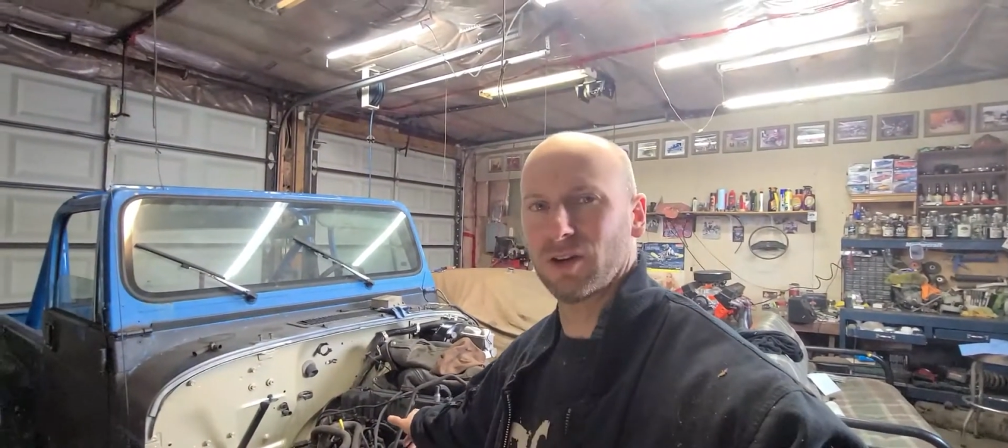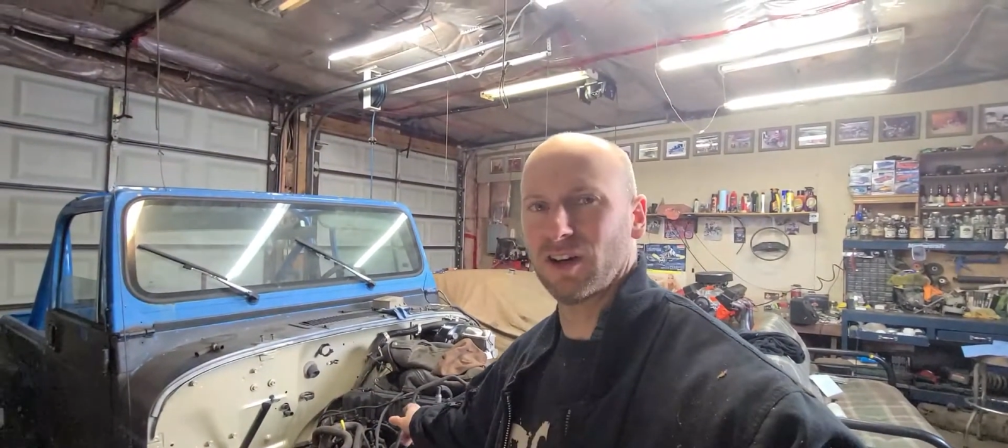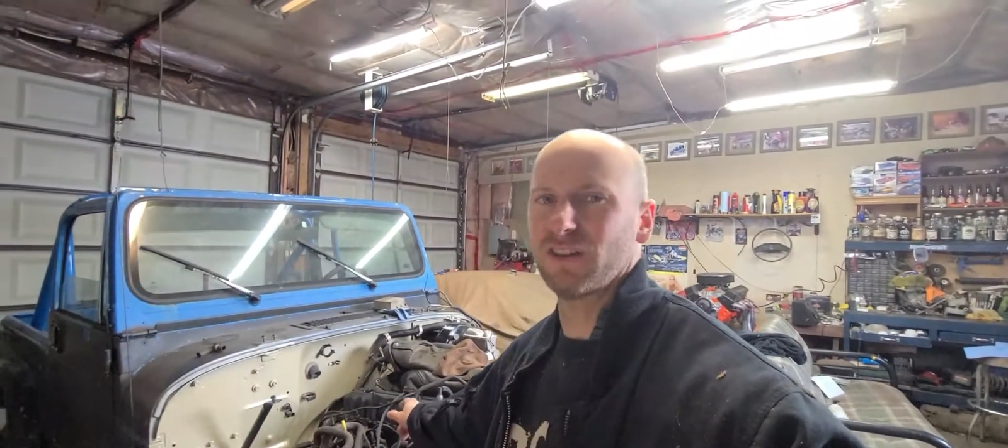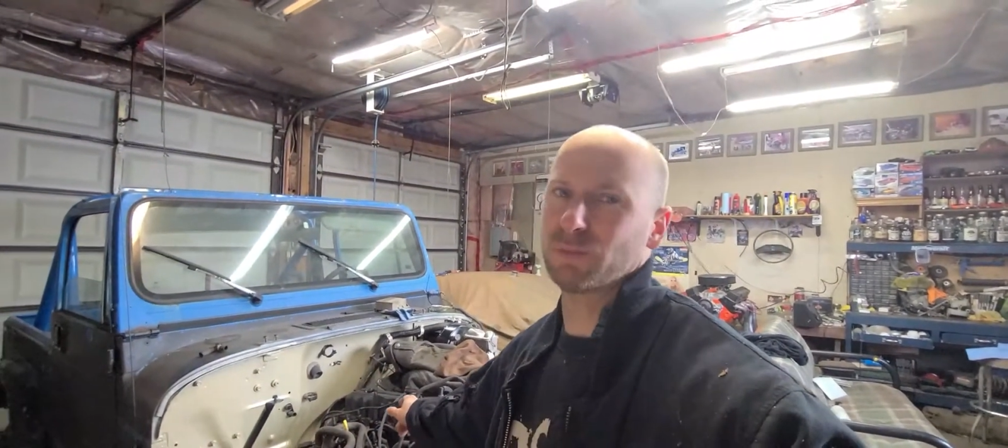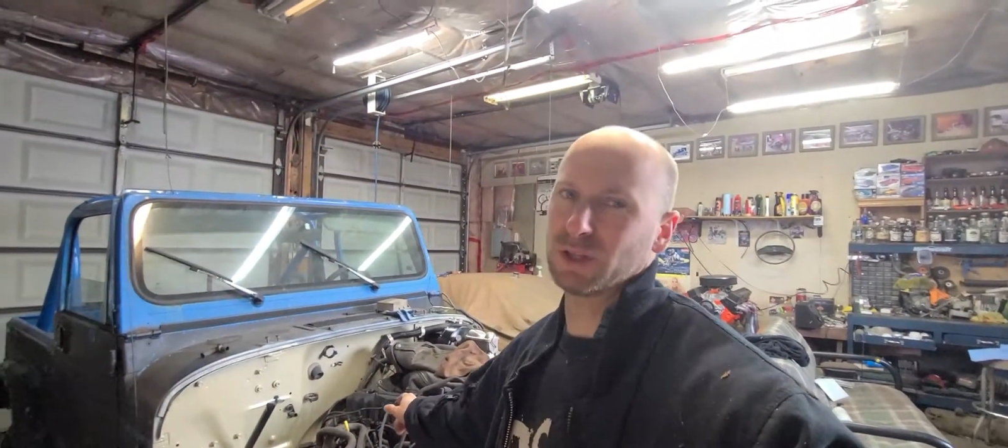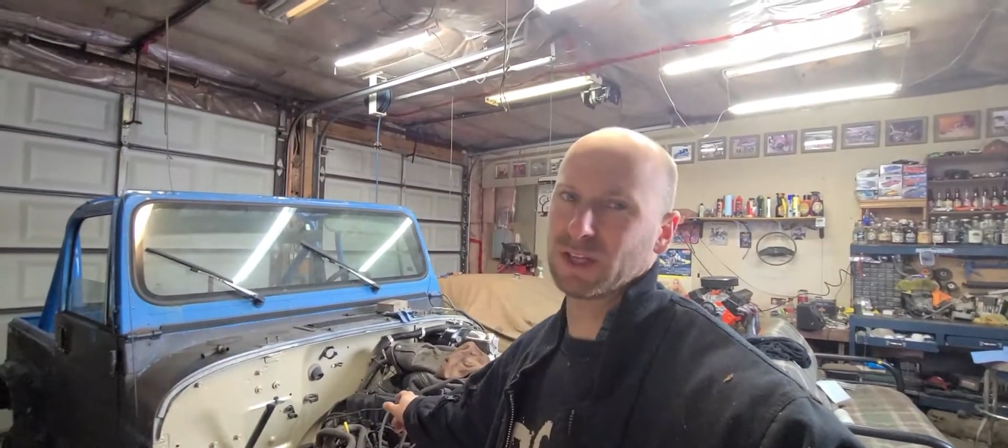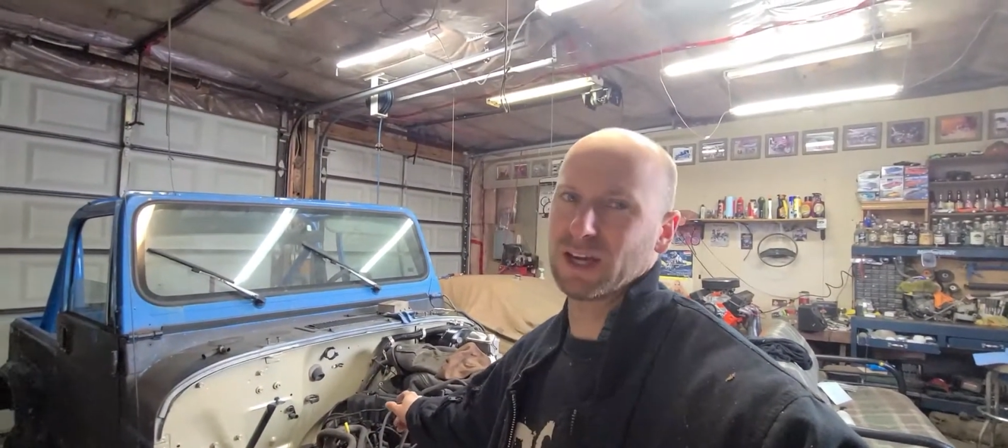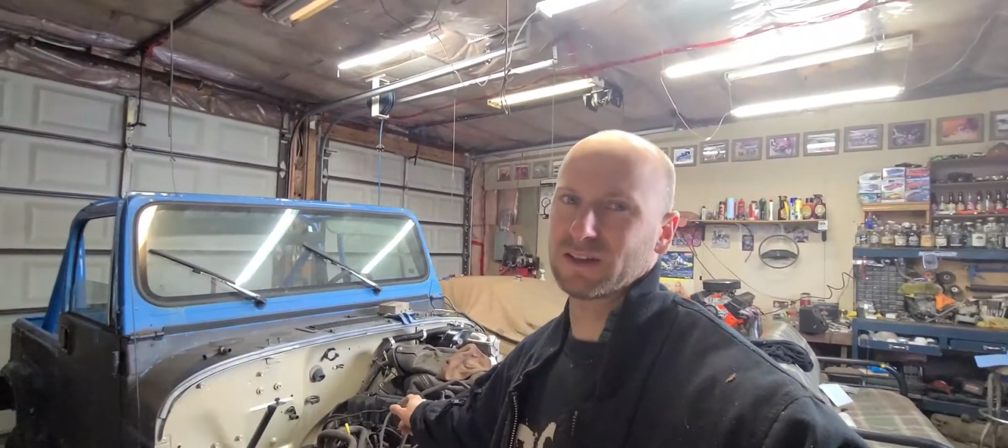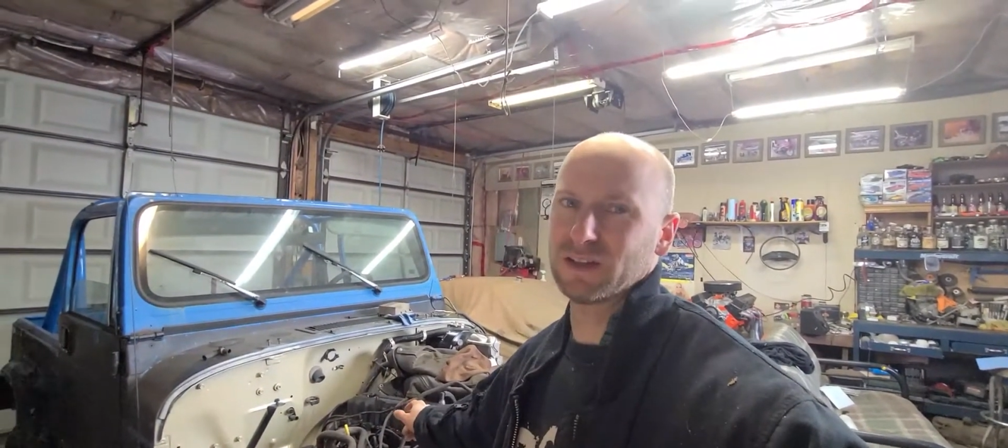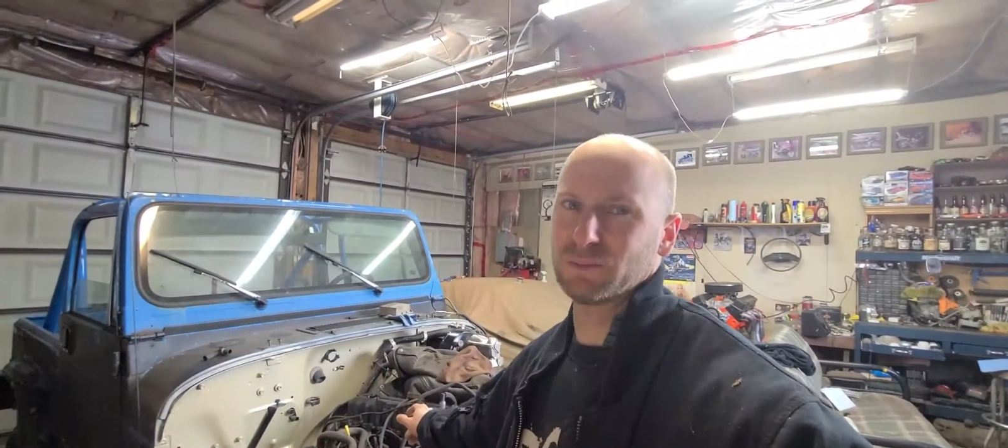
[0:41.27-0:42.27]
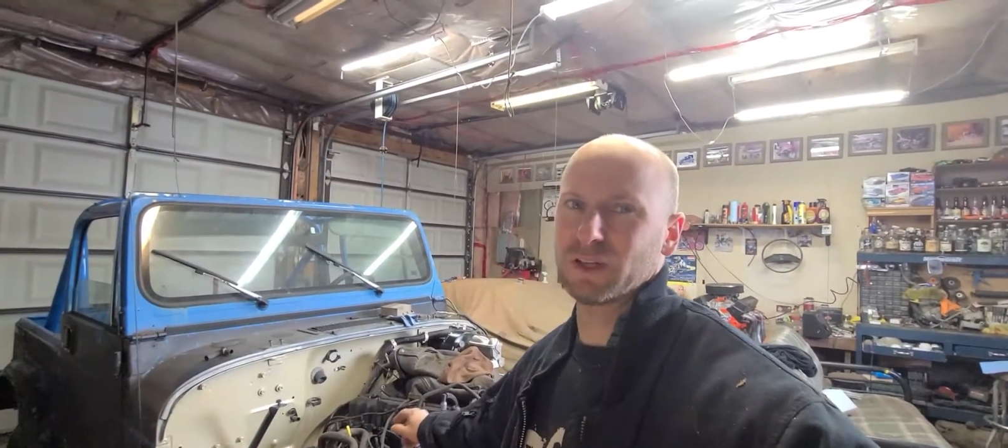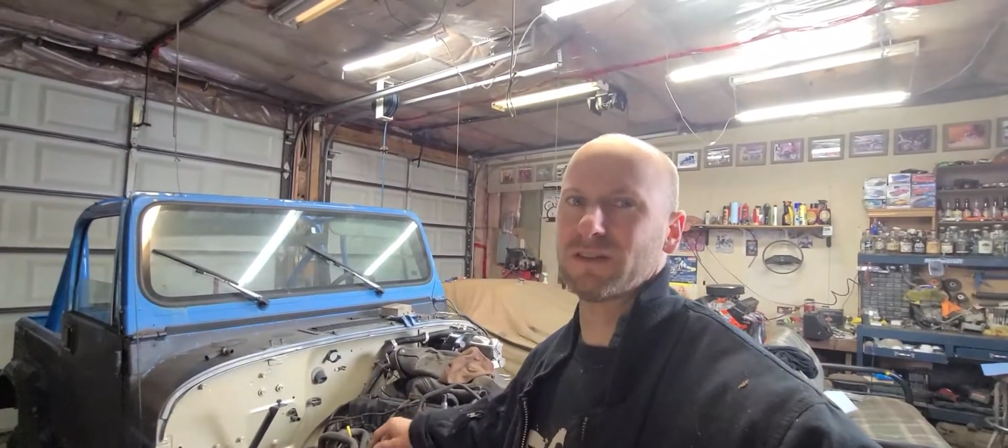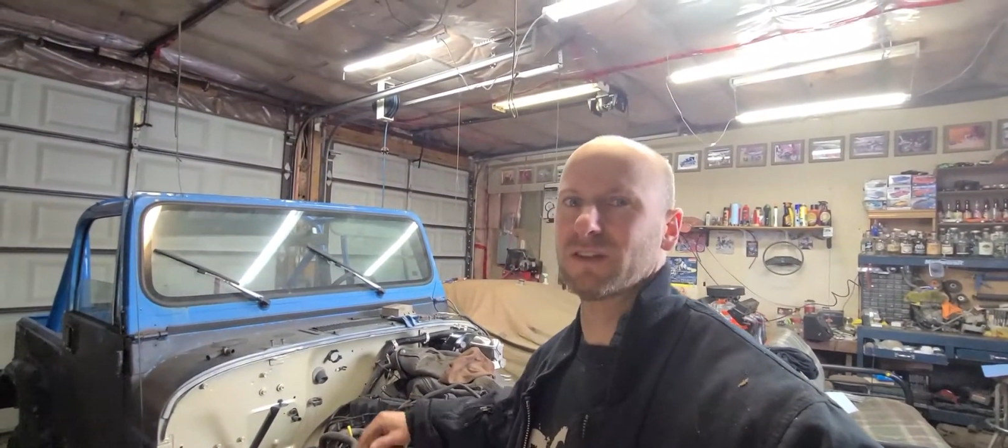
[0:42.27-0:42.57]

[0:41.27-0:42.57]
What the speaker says: off, put the gasket in place,